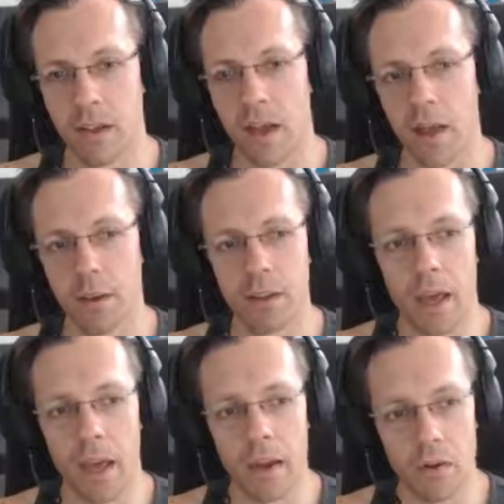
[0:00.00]
At the
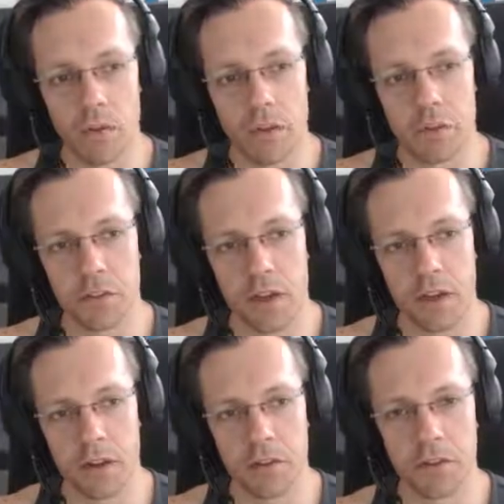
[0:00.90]
end of each
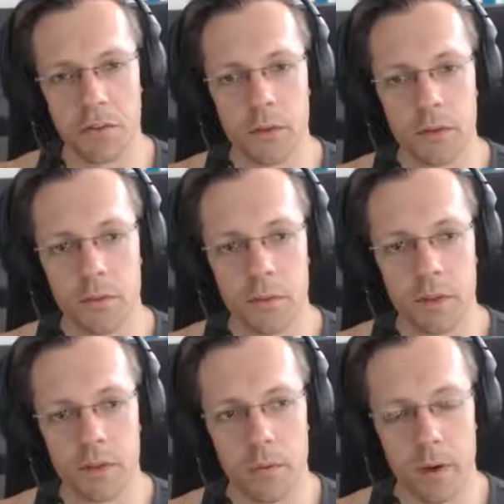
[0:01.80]
cycle you
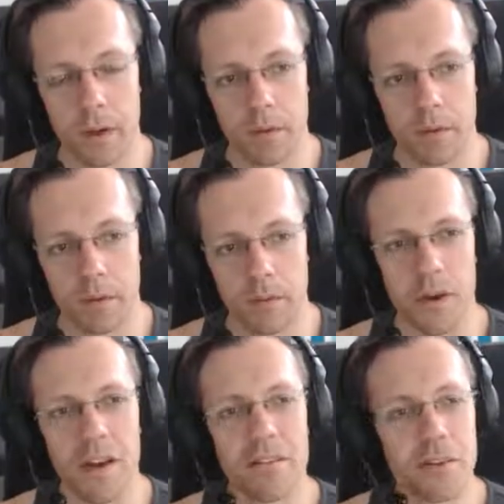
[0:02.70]
increase the weight. So
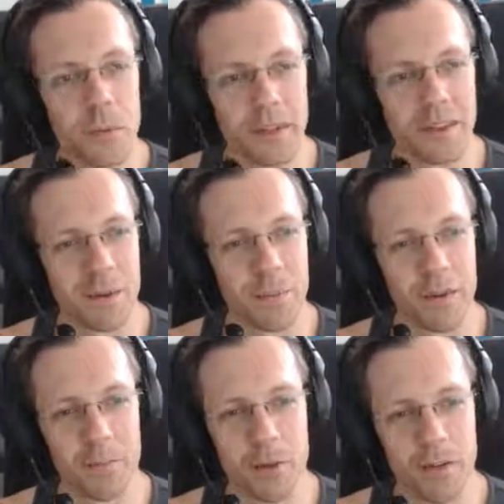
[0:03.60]
every week you
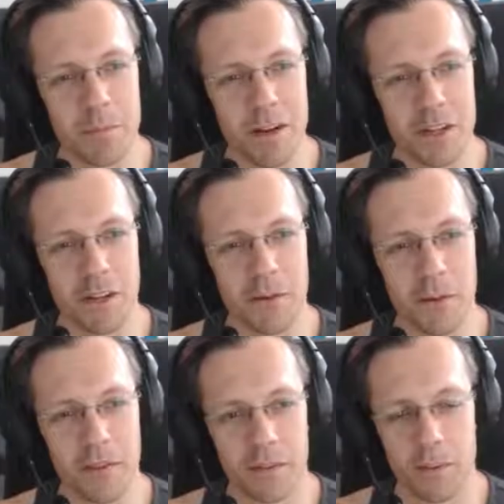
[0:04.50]
pretty much
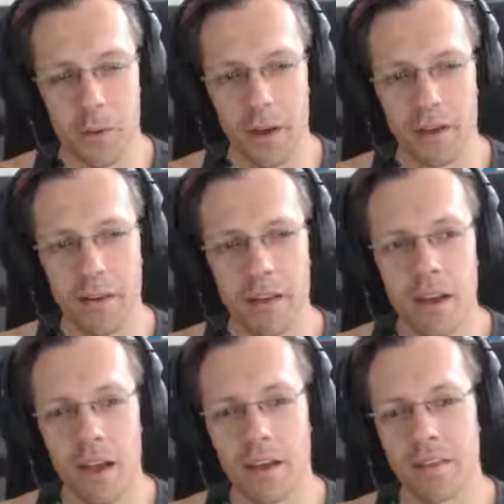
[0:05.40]
increase the weight,
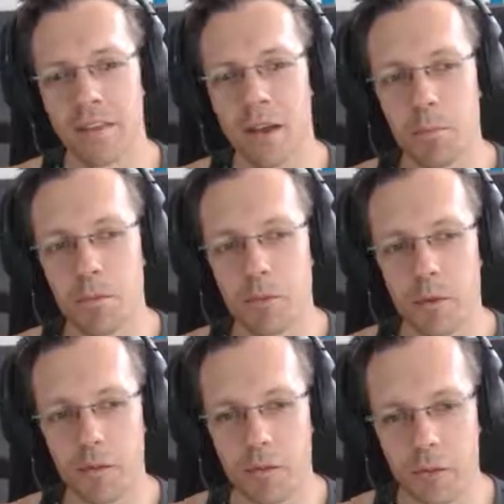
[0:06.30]
except for
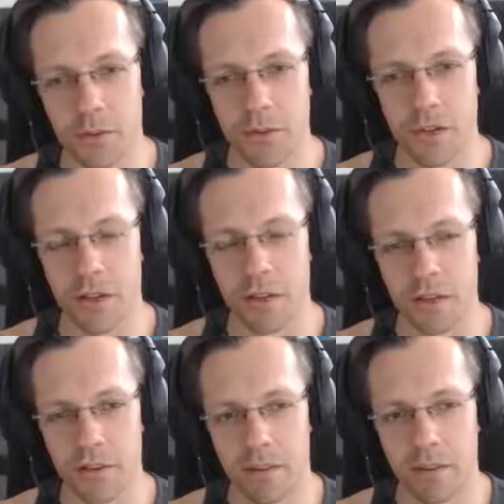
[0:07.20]
the first cycle.
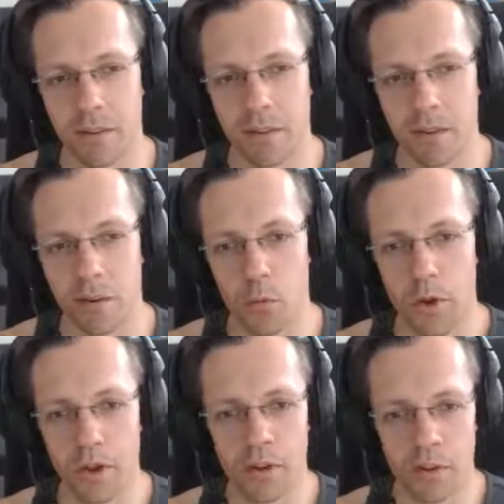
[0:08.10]

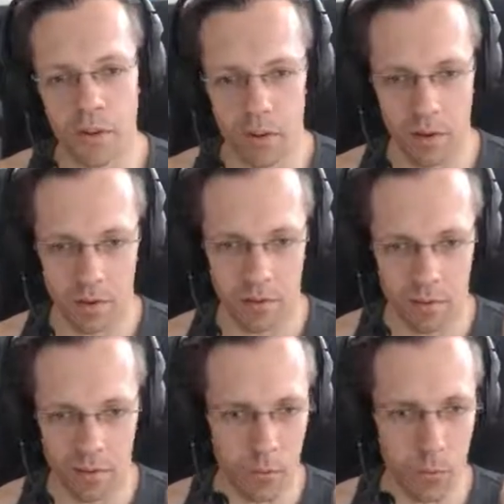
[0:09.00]
When
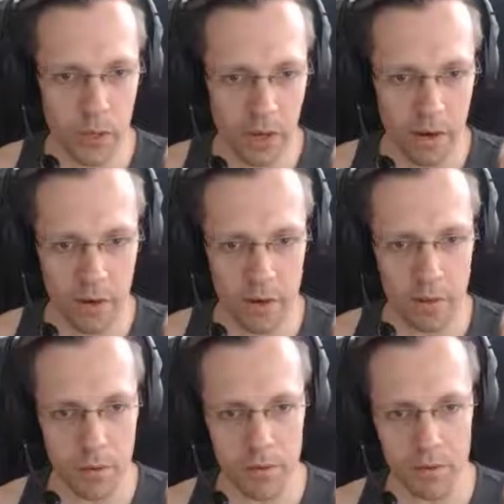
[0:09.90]
we are at
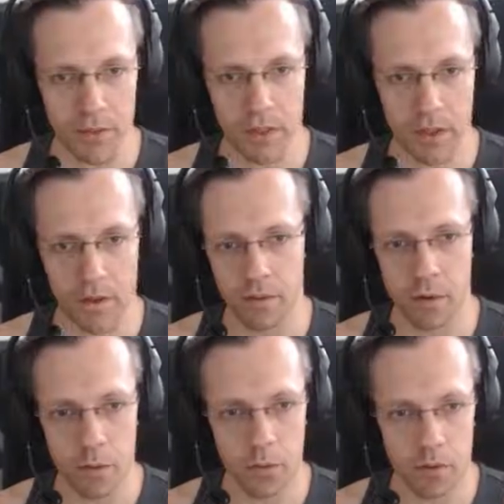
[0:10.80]
Thursday and
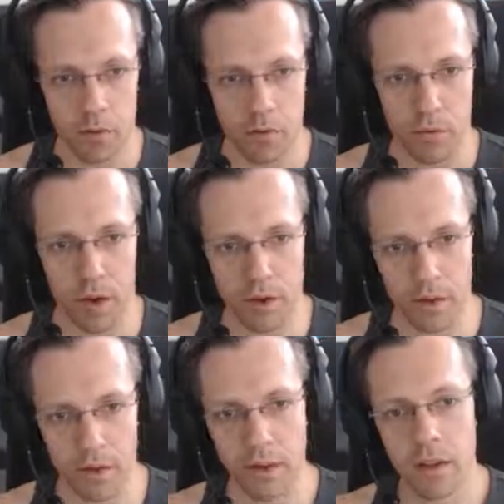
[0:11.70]
go to the
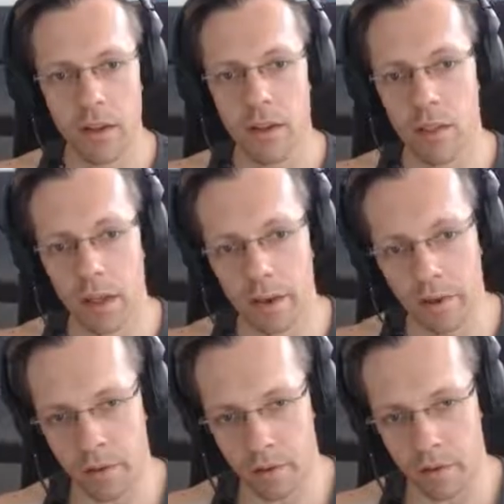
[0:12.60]
Friday,
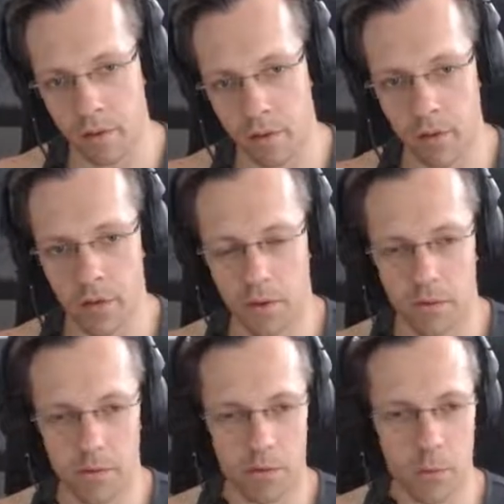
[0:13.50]
then the
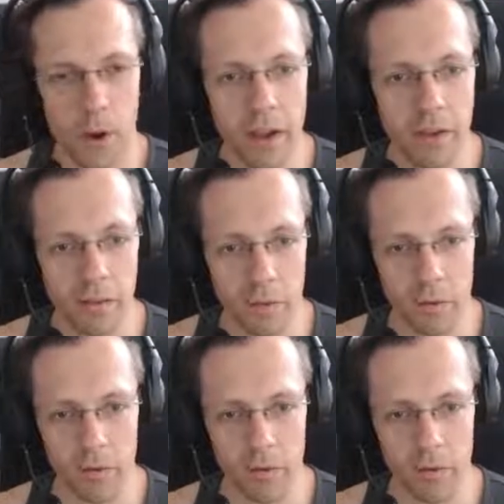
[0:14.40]
weight for the